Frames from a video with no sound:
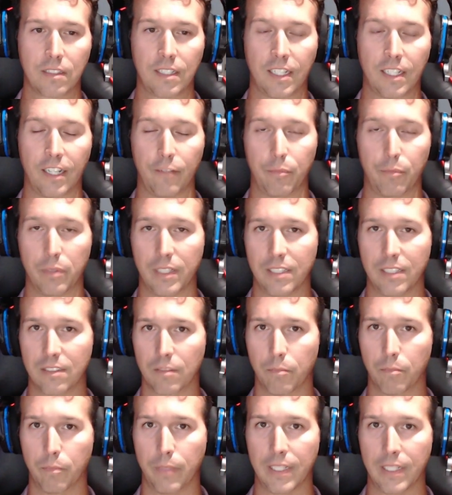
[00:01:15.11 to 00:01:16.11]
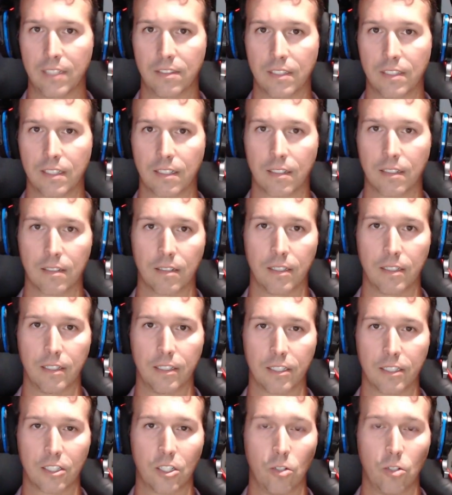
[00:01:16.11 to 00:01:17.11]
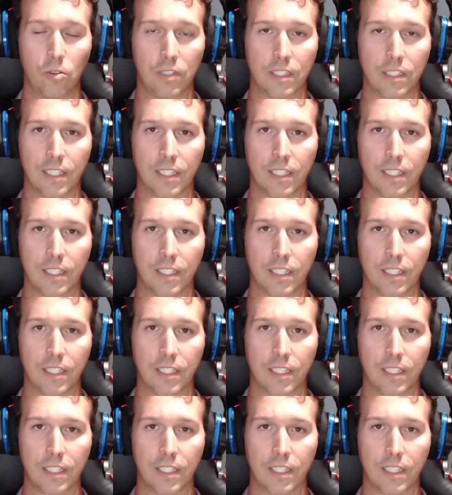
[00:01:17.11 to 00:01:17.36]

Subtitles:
I've played some basic coding